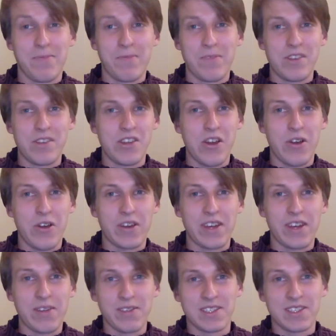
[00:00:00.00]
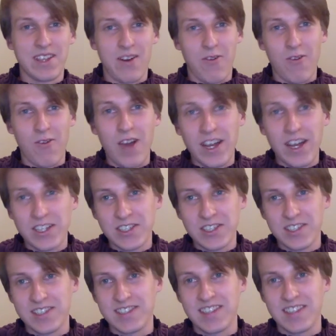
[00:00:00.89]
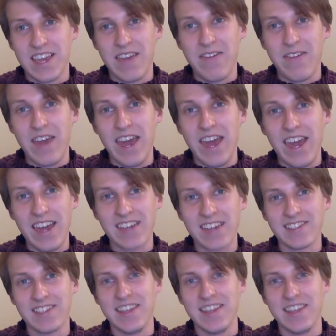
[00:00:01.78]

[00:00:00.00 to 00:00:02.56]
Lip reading: you know, he was in a rush to save Ace,